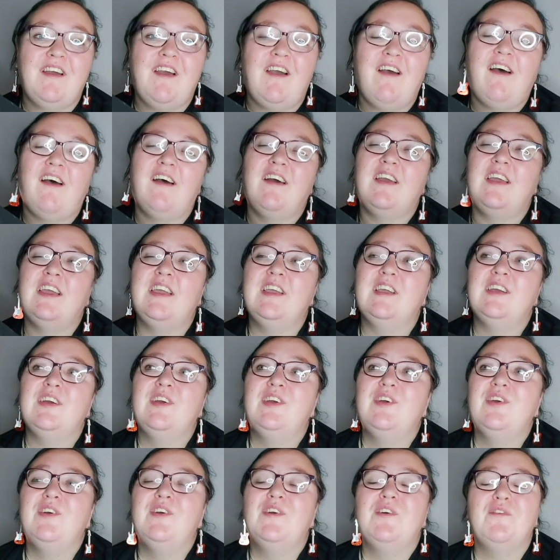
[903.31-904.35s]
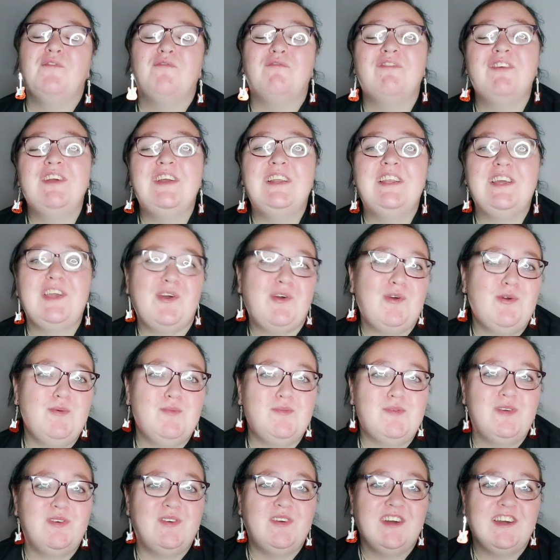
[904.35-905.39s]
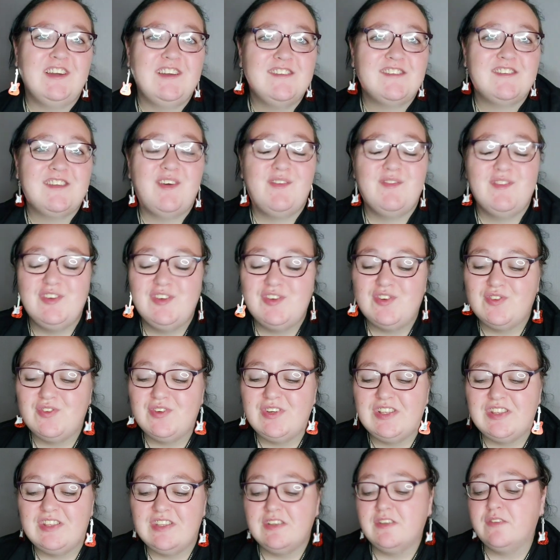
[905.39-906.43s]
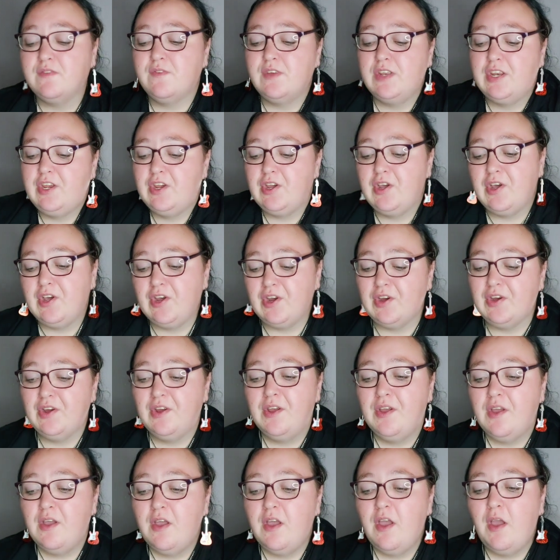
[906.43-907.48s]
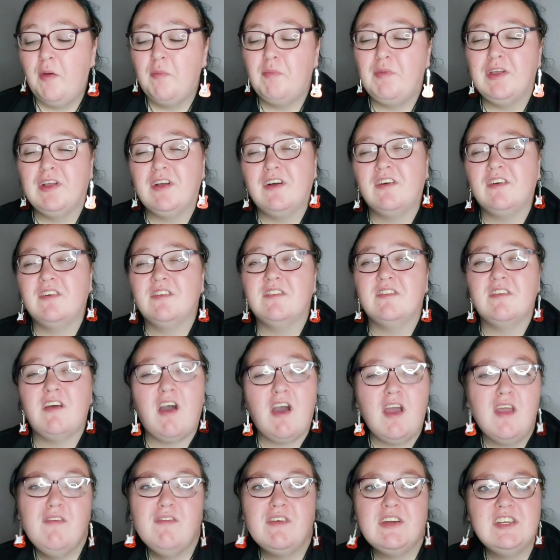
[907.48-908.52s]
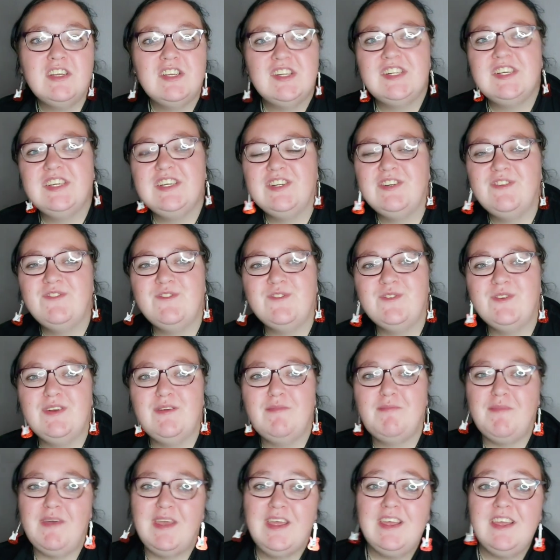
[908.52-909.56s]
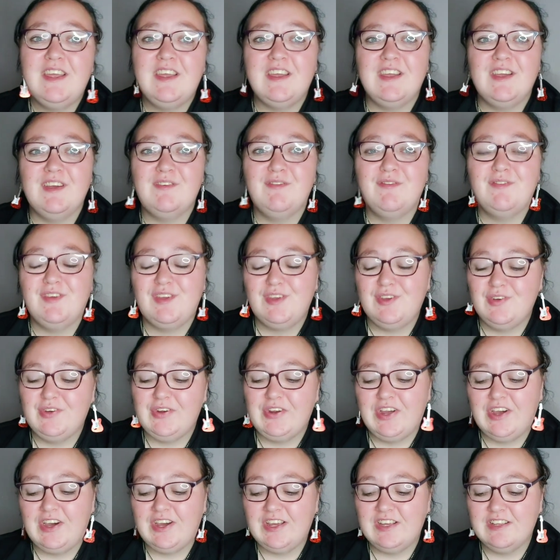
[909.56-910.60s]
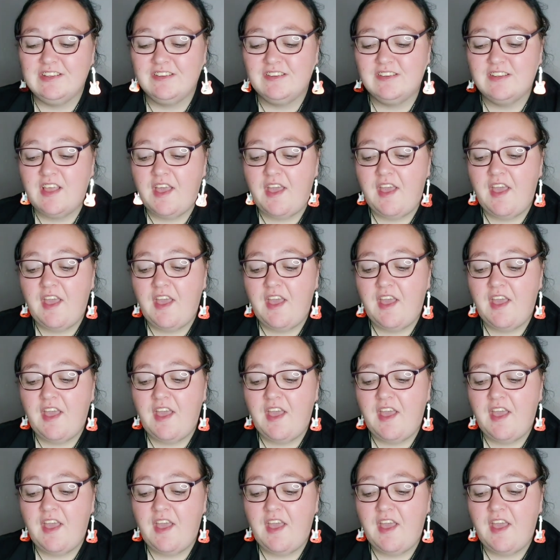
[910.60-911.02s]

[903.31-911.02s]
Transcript: I really hope you guys have enjoyed this video because I've actually enjoyed making it for you guys,